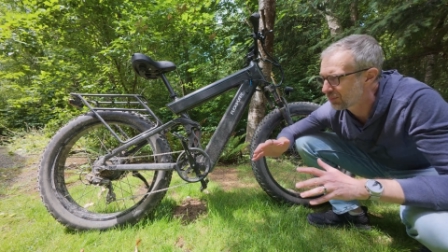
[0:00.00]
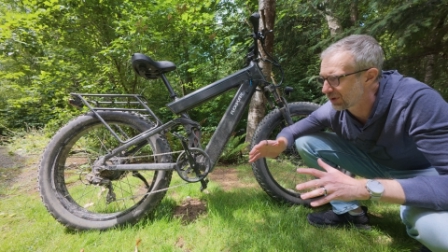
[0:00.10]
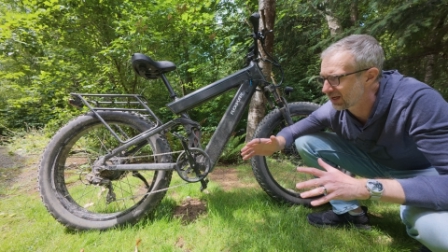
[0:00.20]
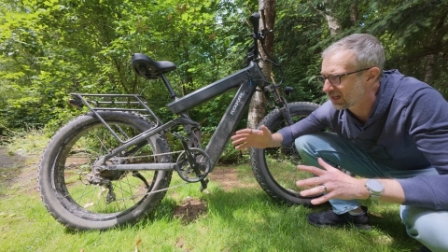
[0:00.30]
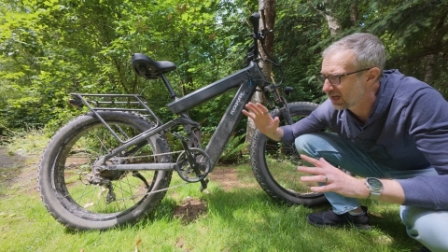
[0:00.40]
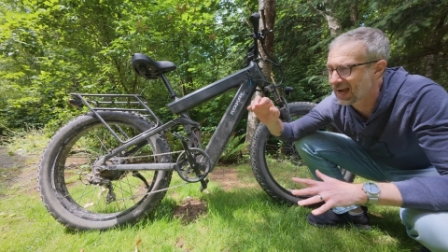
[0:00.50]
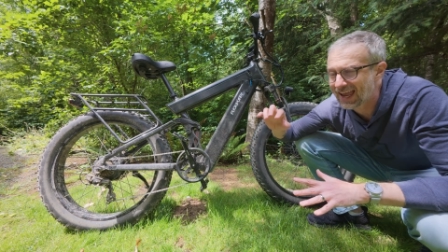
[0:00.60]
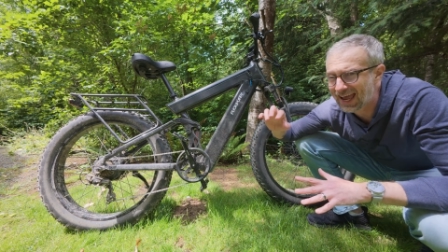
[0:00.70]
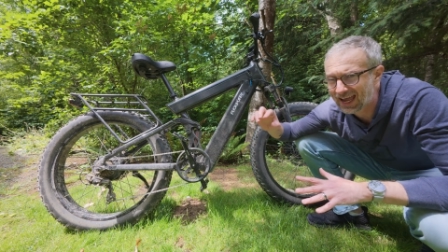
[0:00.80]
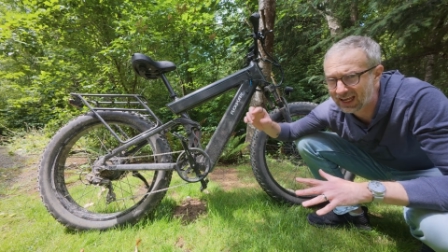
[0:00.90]
But I
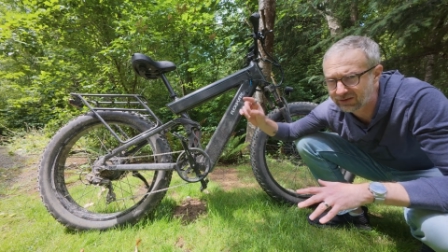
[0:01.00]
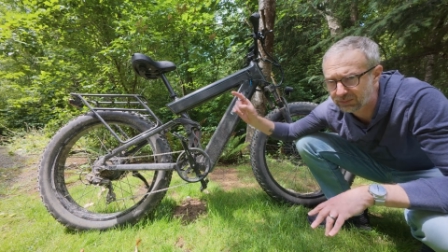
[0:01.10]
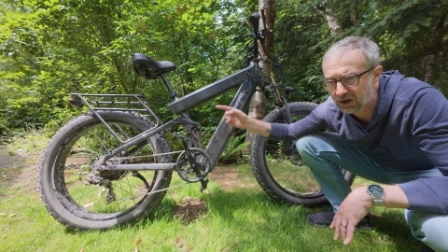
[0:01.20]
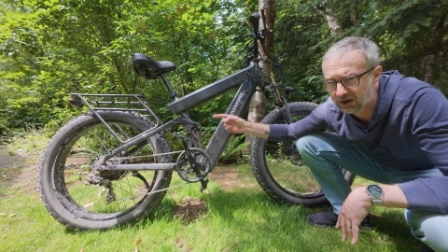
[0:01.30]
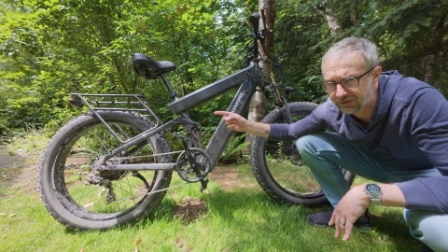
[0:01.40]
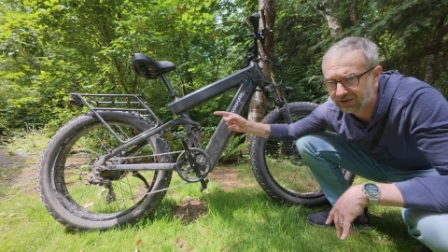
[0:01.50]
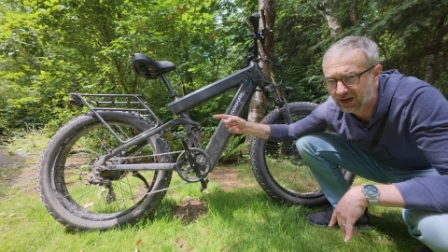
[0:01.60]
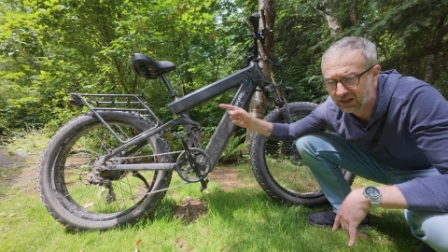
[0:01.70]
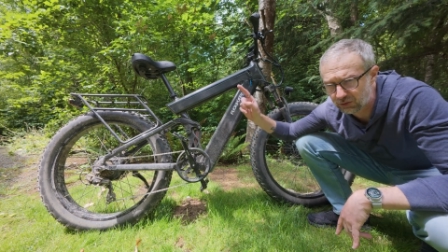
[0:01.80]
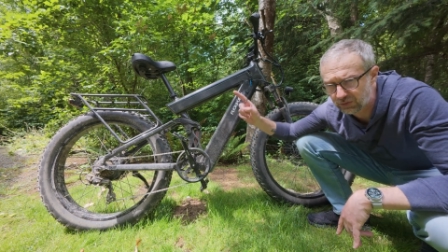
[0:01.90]
had to modify the